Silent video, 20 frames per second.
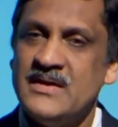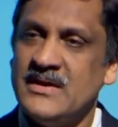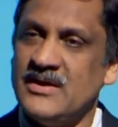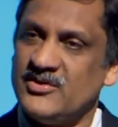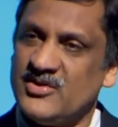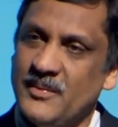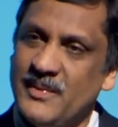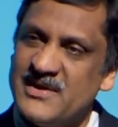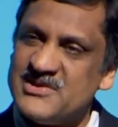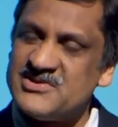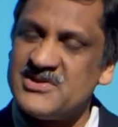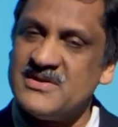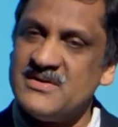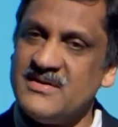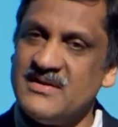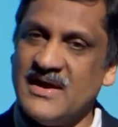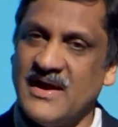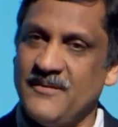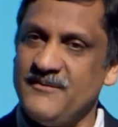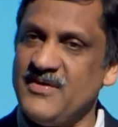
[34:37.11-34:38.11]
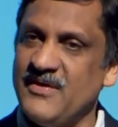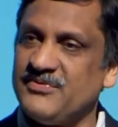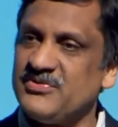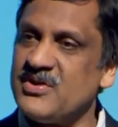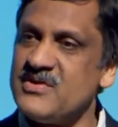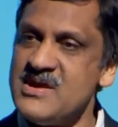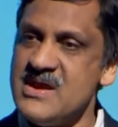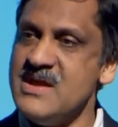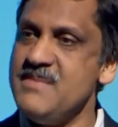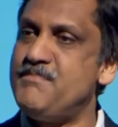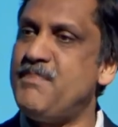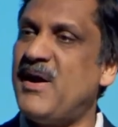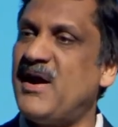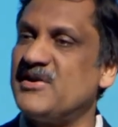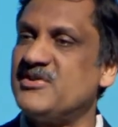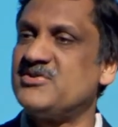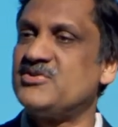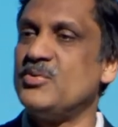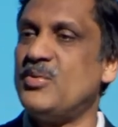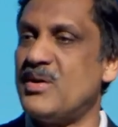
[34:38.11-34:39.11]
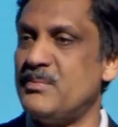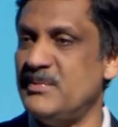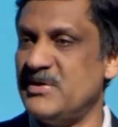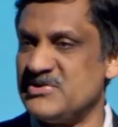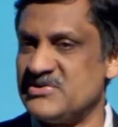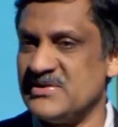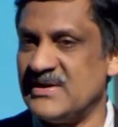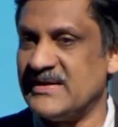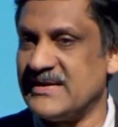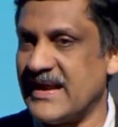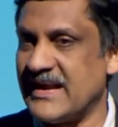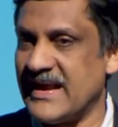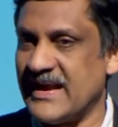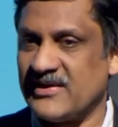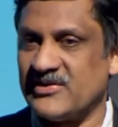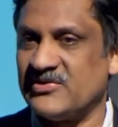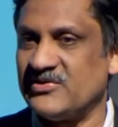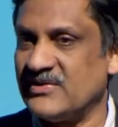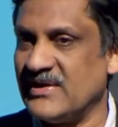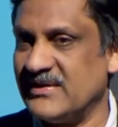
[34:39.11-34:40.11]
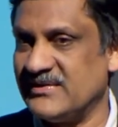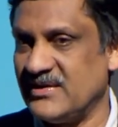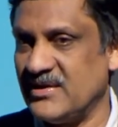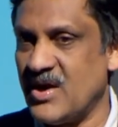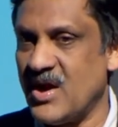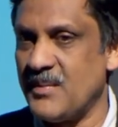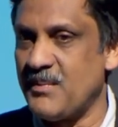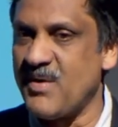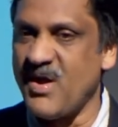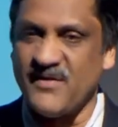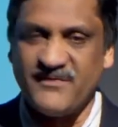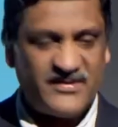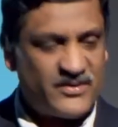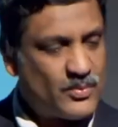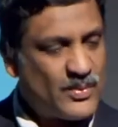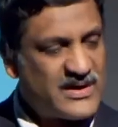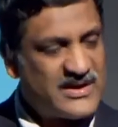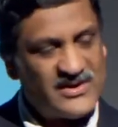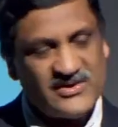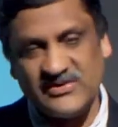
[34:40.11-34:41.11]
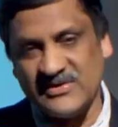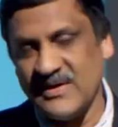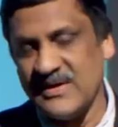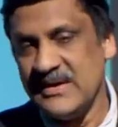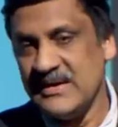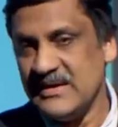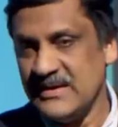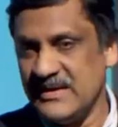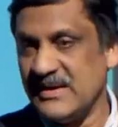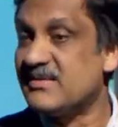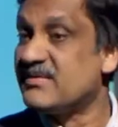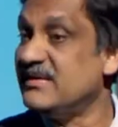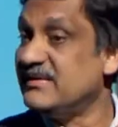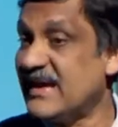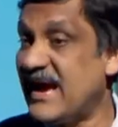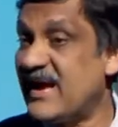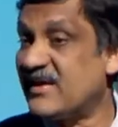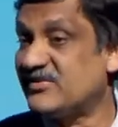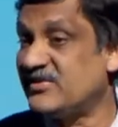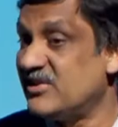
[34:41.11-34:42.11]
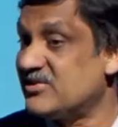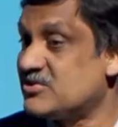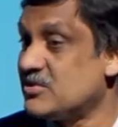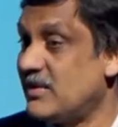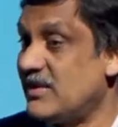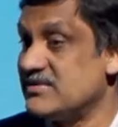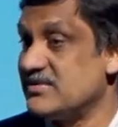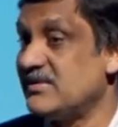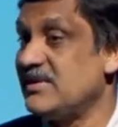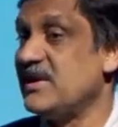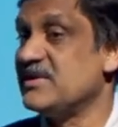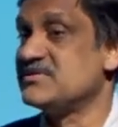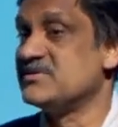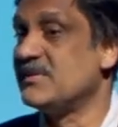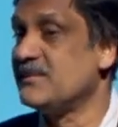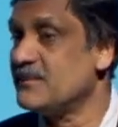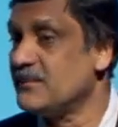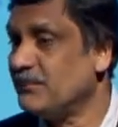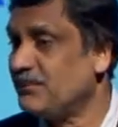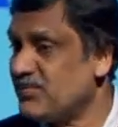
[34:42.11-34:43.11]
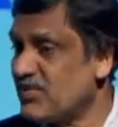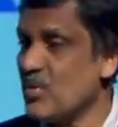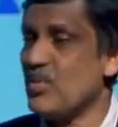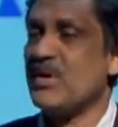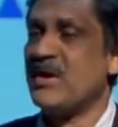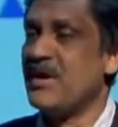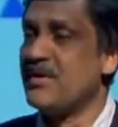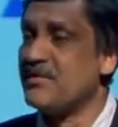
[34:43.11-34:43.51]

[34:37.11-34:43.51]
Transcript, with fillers: So I mentioned we have 3 parts to our mission at edX as a nonprofit. One is increase access to education, where I